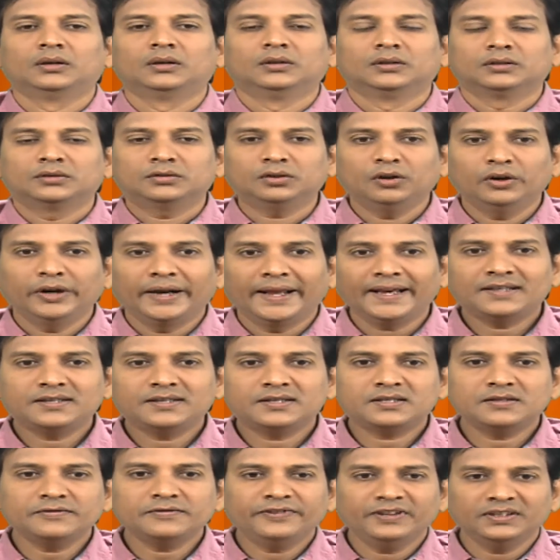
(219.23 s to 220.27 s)
So next
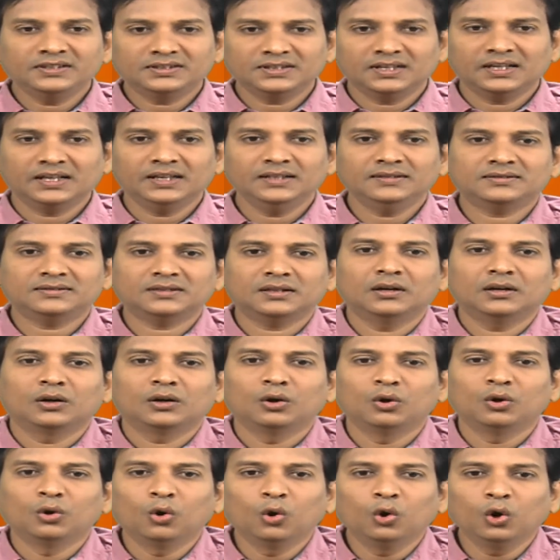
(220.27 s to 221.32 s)
feature is
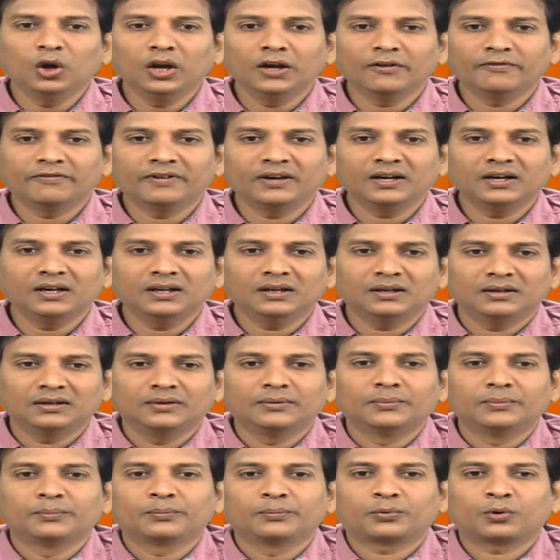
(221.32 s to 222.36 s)
low level
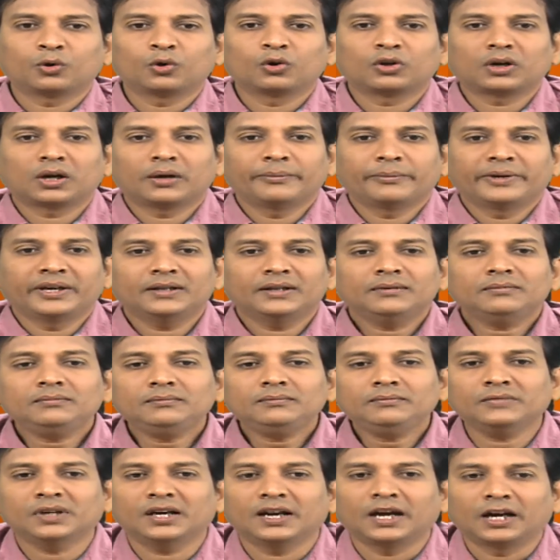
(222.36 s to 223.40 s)
programming
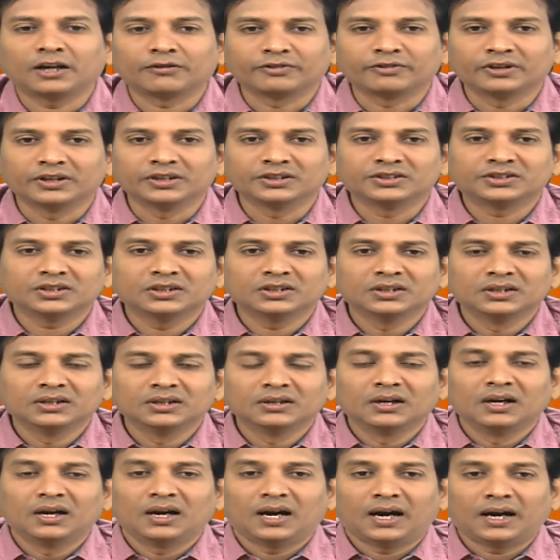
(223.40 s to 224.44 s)
language,
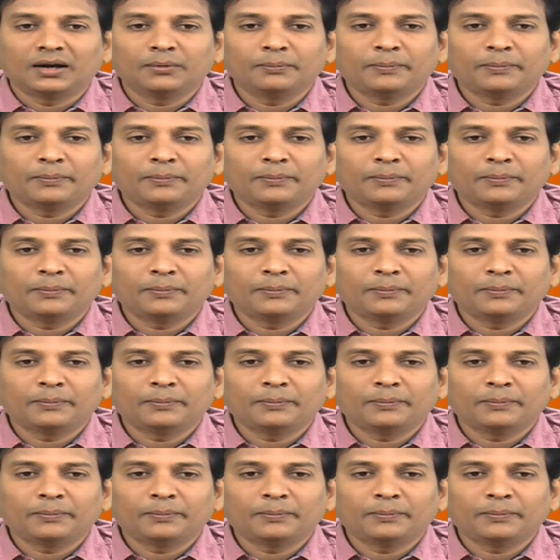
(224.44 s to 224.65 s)
and by